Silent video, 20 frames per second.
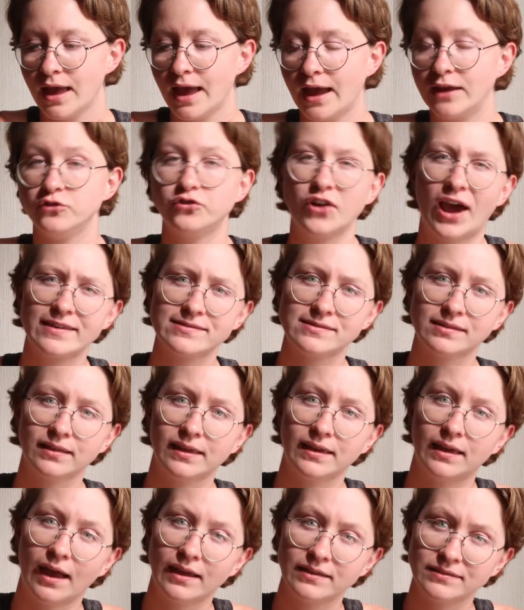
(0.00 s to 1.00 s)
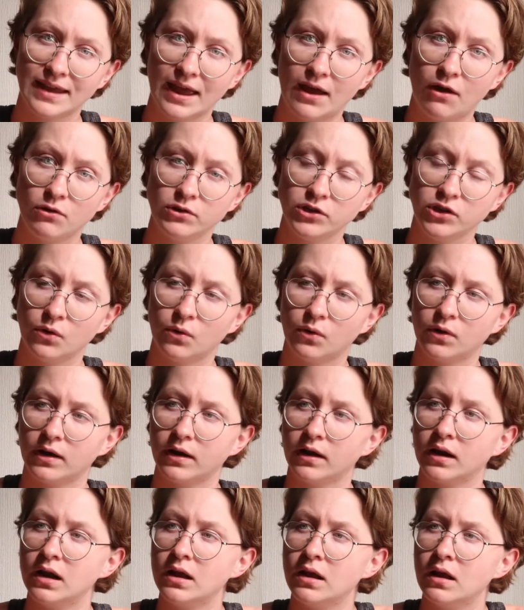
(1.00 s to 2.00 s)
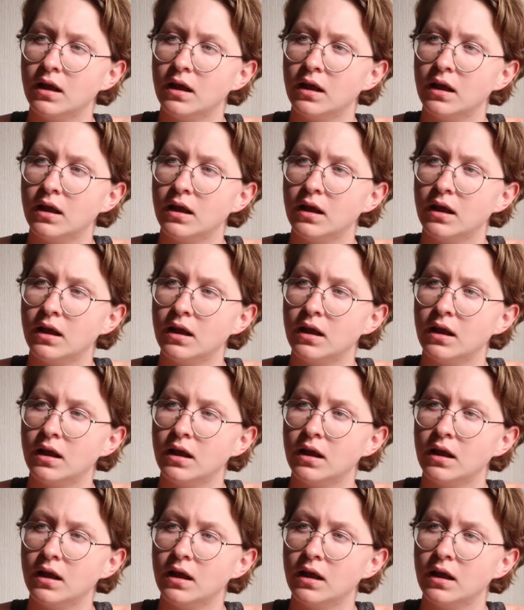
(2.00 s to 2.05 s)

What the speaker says: and drastically cut down your